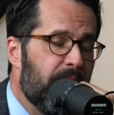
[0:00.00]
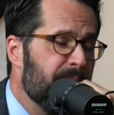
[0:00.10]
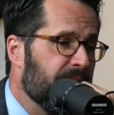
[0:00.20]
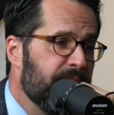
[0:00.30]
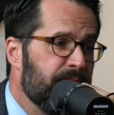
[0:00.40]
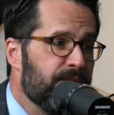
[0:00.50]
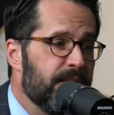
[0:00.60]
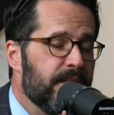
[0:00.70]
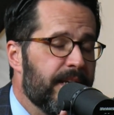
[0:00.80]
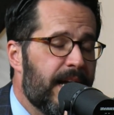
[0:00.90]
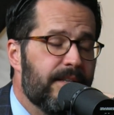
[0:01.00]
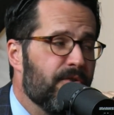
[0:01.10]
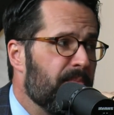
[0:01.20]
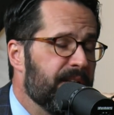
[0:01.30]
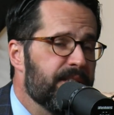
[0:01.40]
and I'm not kidding you, Jason. Like I
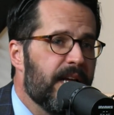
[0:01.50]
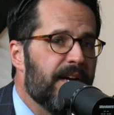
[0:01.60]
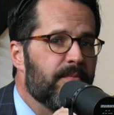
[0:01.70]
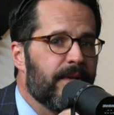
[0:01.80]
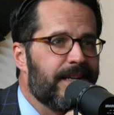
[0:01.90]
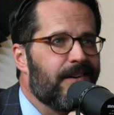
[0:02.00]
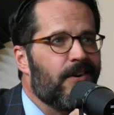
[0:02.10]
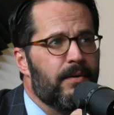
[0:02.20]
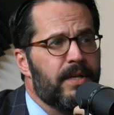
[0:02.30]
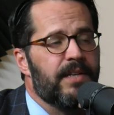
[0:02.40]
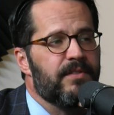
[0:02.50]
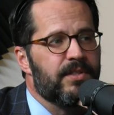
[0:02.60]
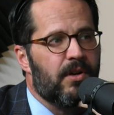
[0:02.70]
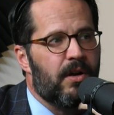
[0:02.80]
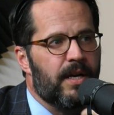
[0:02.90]
told my staff, I'm like, all right, I'm going to give
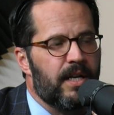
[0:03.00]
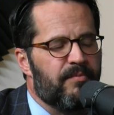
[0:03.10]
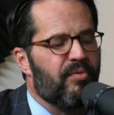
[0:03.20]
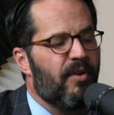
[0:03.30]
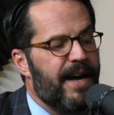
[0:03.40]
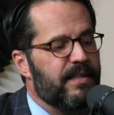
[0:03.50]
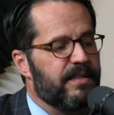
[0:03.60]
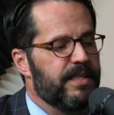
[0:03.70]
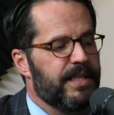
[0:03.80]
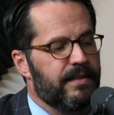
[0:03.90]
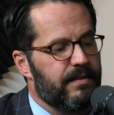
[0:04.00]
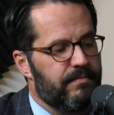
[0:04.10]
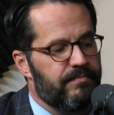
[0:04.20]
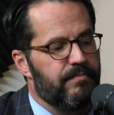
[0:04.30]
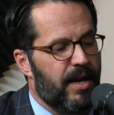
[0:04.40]
this talk, kind of practicing
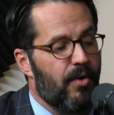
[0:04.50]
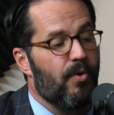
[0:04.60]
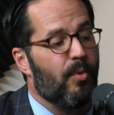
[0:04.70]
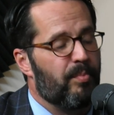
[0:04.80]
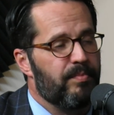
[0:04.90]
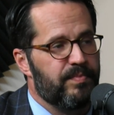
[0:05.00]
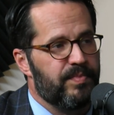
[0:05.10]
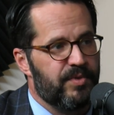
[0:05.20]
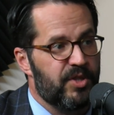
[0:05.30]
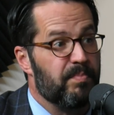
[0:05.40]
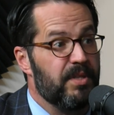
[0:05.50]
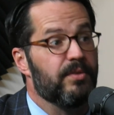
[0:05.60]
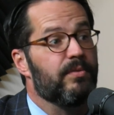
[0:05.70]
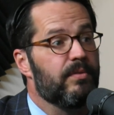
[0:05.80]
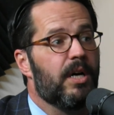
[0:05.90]
my whole
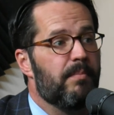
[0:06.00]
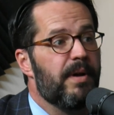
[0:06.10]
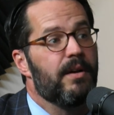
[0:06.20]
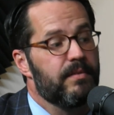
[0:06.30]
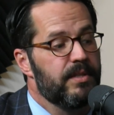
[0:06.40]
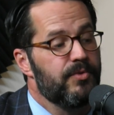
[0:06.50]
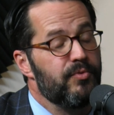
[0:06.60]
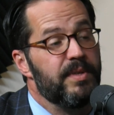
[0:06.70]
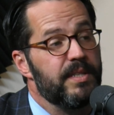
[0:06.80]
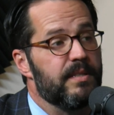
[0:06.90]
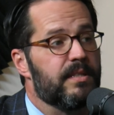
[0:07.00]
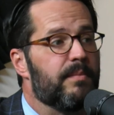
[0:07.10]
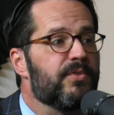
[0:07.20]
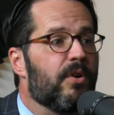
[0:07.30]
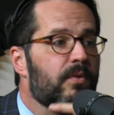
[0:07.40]
spiel about this new business
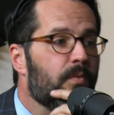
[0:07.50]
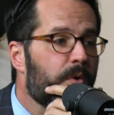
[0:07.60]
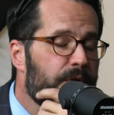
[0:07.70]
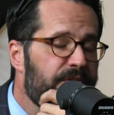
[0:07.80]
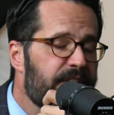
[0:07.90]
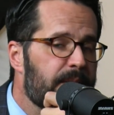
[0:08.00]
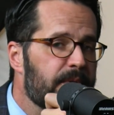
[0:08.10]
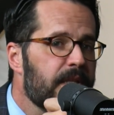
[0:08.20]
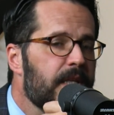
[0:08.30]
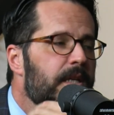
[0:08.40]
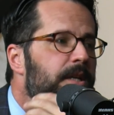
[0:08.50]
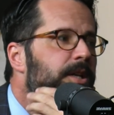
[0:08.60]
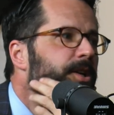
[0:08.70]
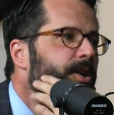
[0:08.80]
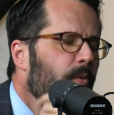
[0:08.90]
I'm starting, Welder Family.
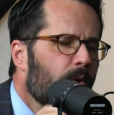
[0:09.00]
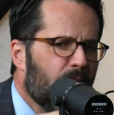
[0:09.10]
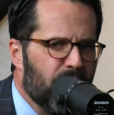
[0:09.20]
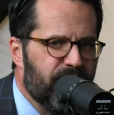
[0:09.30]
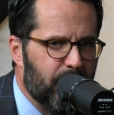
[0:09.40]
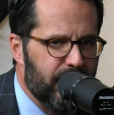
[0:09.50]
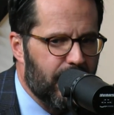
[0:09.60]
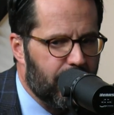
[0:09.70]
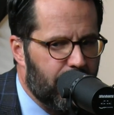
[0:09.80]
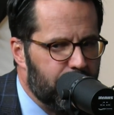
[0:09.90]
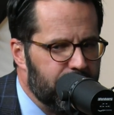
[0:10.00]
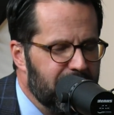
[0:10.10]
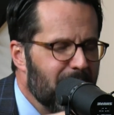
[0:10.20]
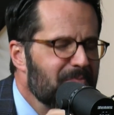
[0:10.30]
WellOrderedFamily.com.